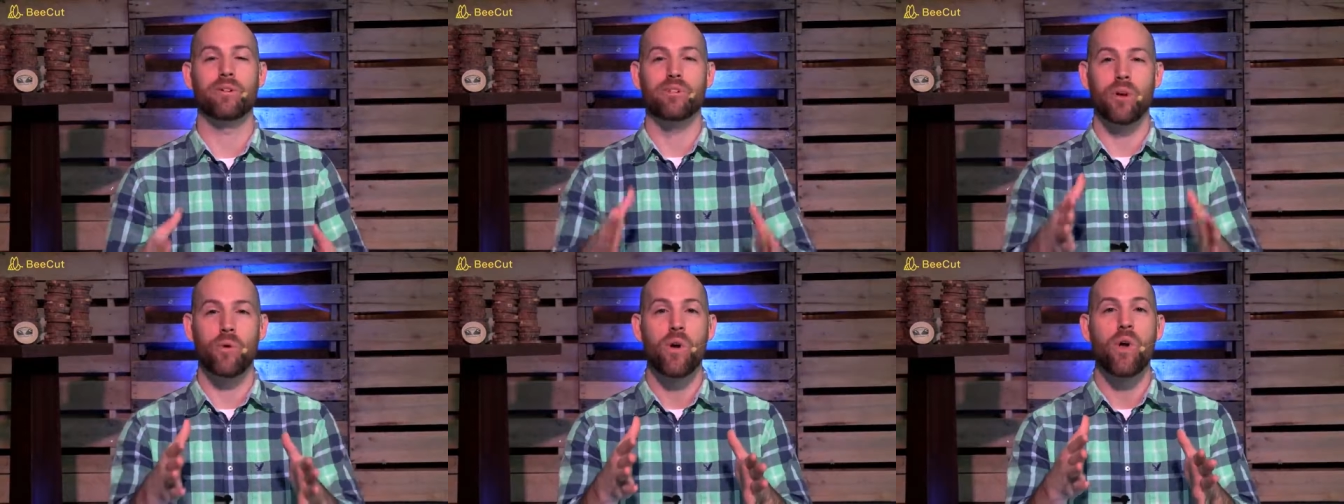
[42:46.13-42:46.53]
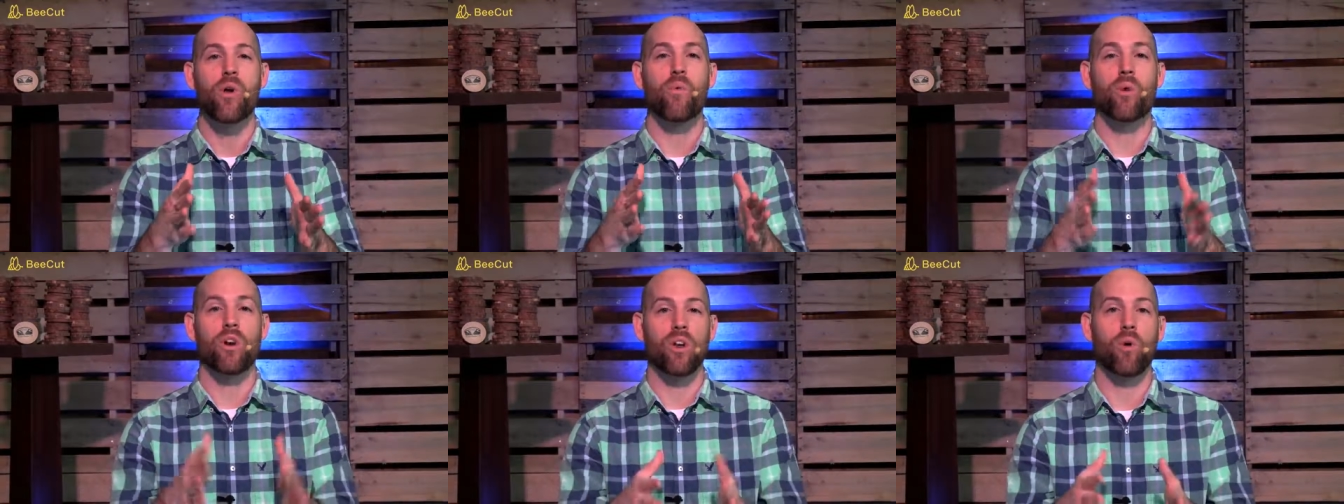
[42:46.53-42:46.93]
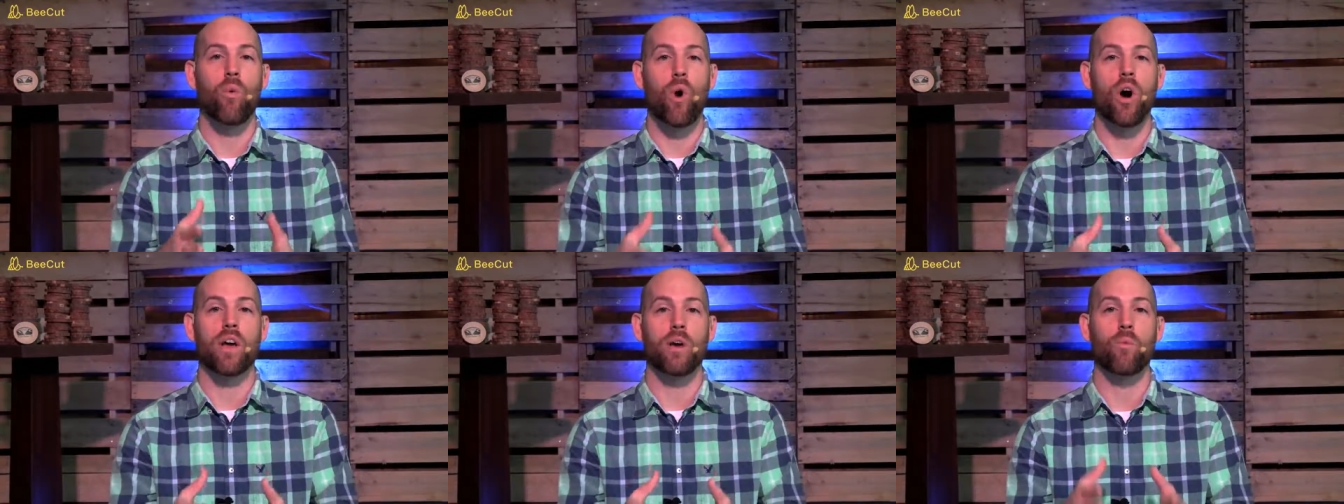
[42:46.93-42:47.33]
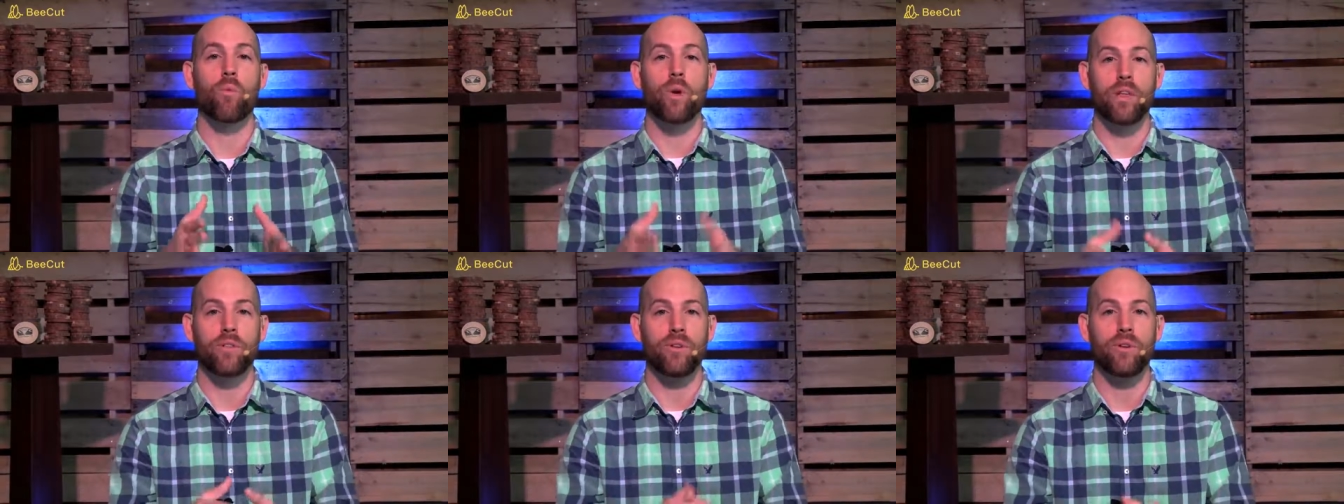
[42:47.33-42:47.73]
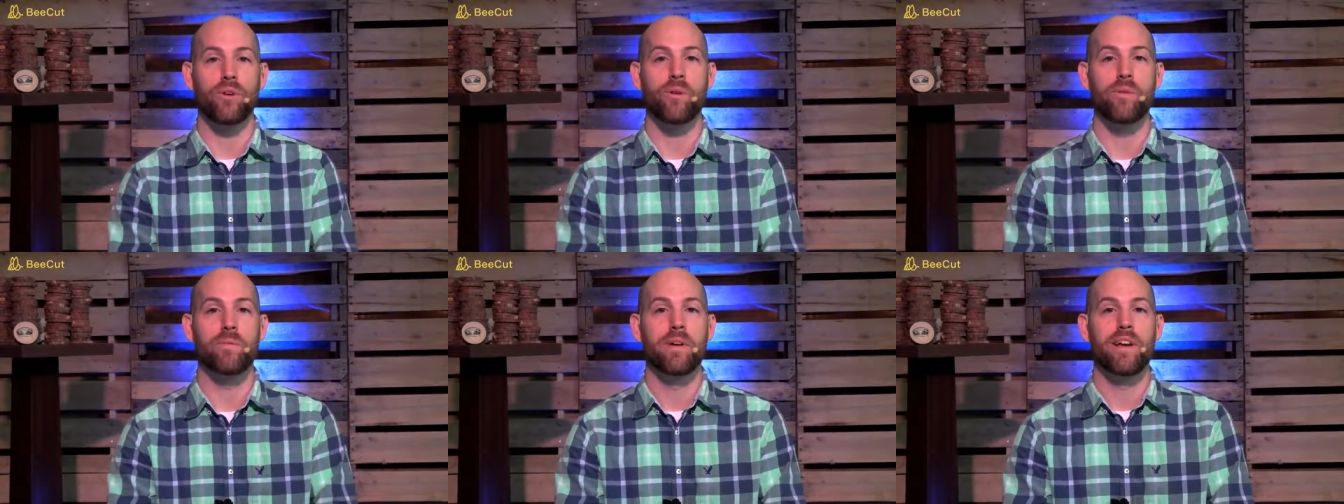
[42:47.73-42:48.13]
So we're going to walk it with
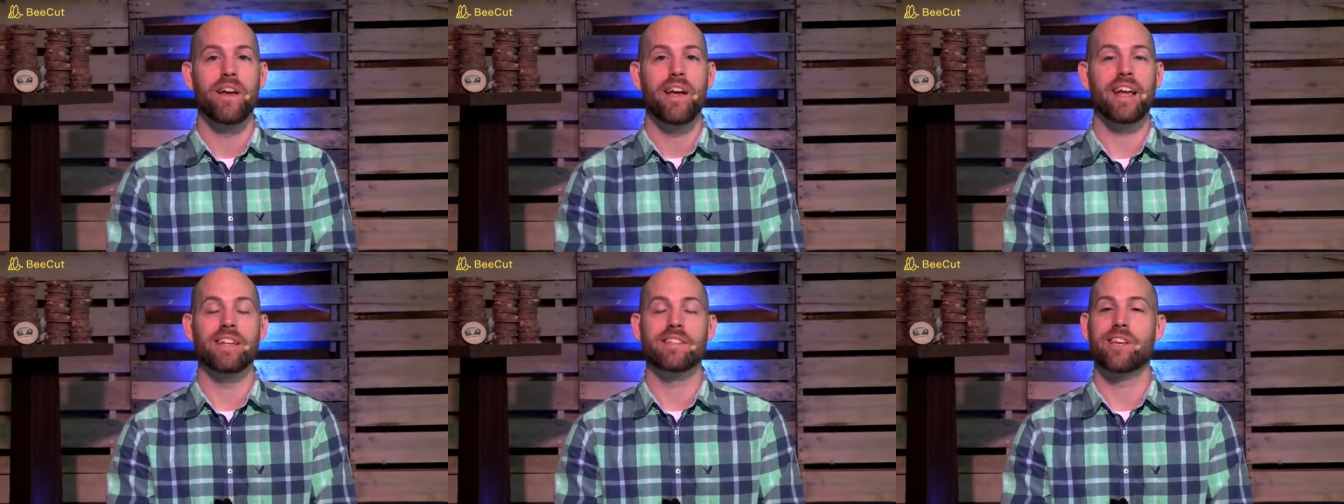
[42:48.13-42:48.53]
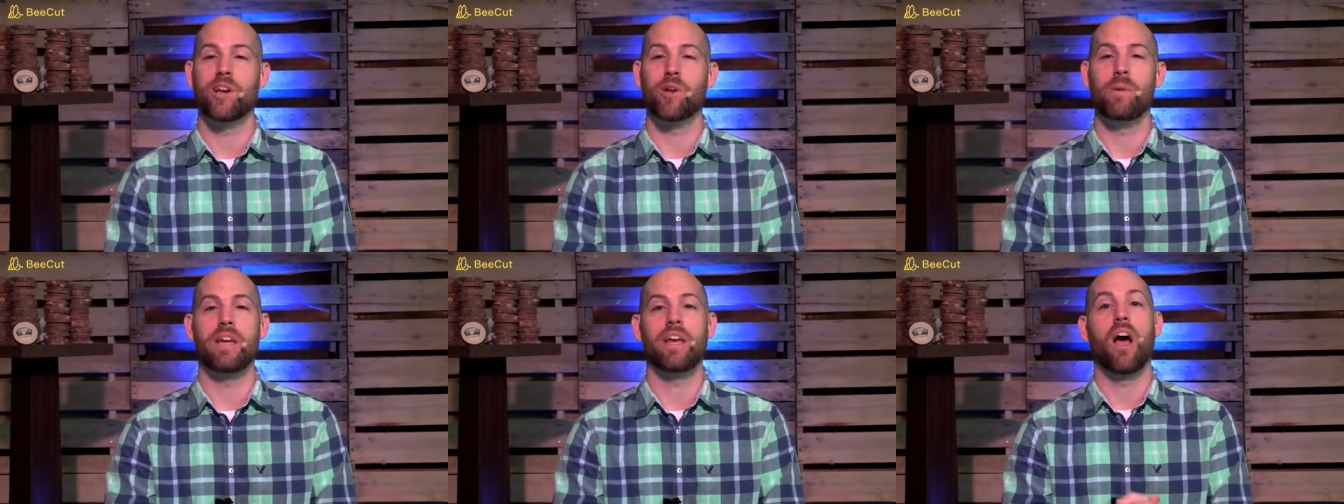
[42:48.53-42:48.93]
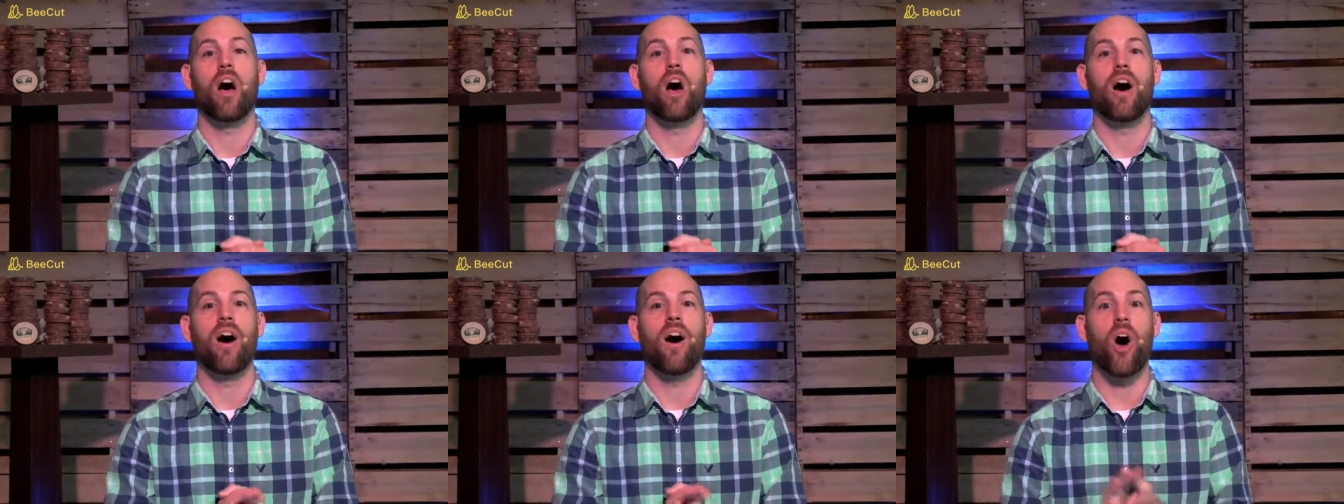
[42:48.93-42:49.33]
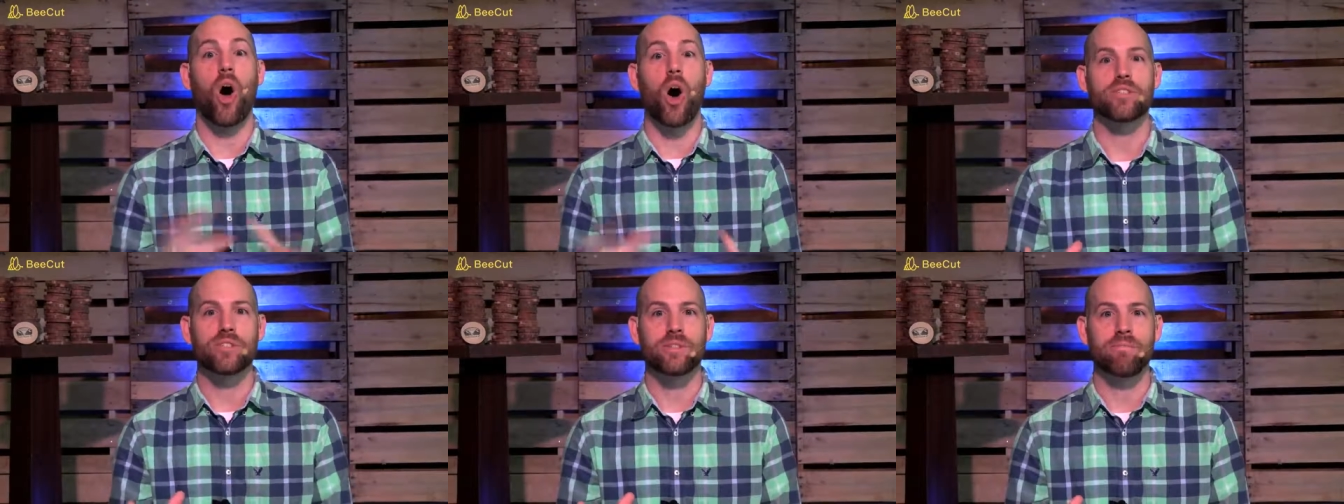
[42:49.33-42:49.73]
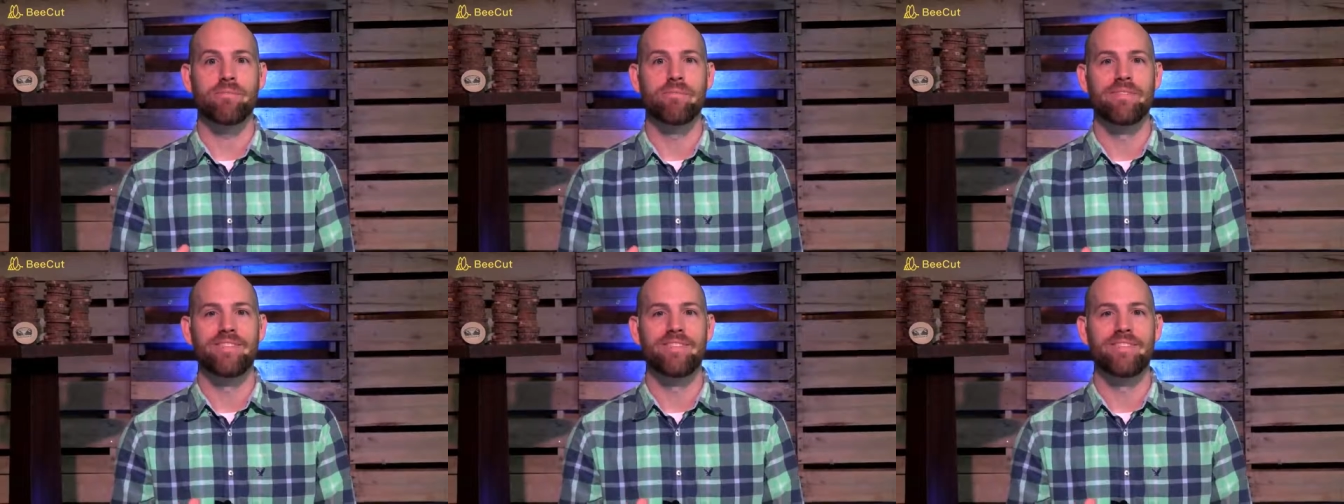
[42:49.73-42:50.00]
you and it's going to be awesome.